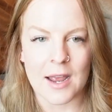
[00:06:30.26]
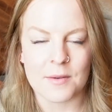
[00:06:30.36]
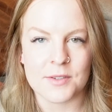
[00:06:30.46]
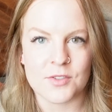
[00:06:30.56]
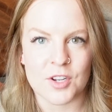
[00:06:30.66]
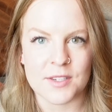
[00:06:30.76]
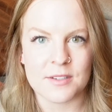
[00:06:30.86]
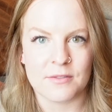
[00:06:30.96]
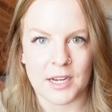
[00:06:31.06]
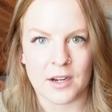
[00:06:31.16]
I was
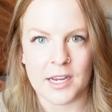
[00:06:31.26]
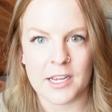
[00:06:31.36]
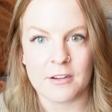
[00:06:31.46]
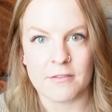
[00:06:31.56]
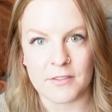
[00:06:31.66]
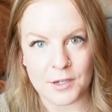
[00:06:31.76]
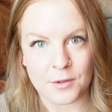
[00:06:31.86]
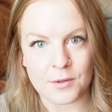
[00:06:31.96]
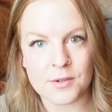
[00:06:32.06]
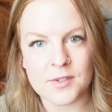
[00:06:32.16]
just very
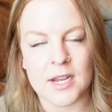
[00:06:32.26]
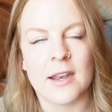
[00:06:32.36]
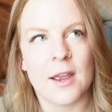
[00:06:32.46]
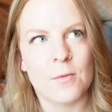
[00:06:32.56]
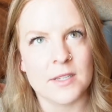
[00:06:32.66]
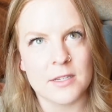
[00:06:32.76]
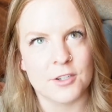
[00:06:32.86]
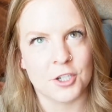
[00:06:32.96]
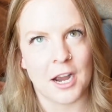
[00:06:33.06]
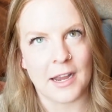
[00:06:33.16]
confused, and I wasn't
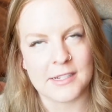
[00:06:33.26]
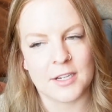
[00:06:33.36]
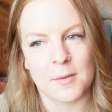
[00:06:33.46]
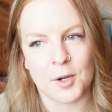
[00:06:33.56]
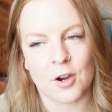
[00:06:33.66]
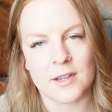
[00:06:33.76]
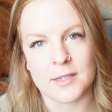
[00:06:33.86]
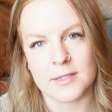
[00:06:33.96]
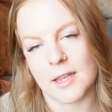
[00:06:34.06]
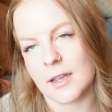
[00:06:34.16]
trying to come across
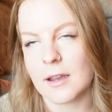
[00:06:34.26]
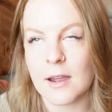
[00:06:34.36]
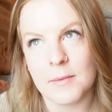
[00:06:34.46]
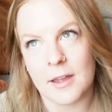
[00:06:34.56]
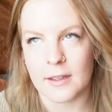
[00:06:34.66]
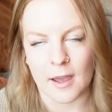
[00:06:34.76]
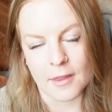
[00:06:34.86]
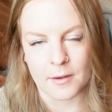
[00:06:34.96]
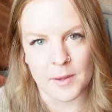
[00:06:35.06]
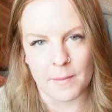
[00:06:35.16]
as like, I'm not like
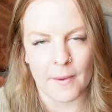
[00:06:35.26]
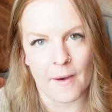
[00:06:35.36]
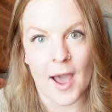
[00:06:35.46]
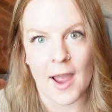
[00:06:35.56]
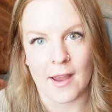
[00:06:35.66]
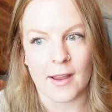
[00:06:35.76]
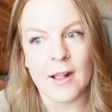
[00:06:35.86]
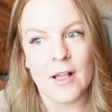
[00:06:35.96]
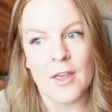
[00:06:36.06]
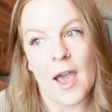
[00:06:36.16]
other people. I
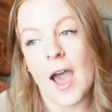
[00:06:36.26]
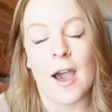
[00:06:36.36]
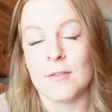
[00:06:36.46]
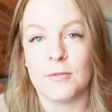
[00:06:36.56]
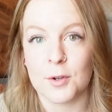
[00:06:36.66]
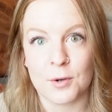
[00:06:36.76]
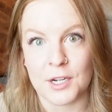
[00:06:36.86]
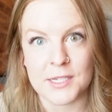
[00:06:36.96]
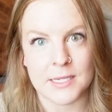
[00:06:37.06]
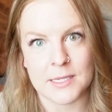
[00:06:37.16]
have
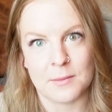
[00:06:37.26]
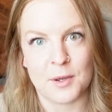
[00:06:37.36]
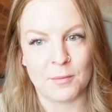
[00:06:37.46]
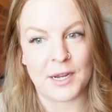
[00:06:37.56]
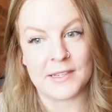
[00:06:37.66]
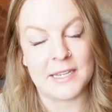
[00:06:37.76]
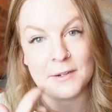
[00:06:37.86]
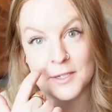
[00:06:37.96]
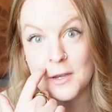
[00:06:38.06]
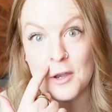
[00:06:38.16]
criticism of Brandon
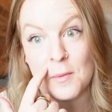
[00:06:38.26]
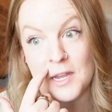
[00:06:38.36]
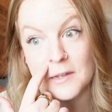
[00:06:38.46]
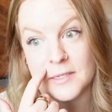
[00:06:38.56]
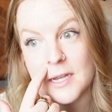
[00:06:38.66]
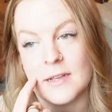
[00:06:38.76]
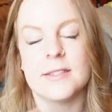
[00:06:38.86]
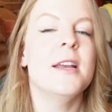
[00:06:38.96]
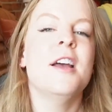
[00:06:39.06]
Sanderson and nobody else does,